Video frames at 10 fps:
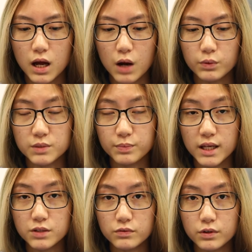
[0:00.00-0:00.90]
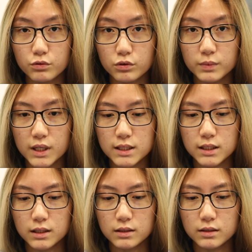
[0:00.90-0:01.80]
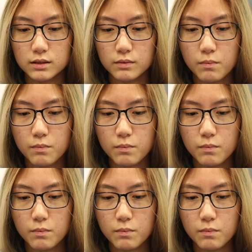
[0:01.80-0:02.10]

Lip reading: I was blessed with a group that didn't.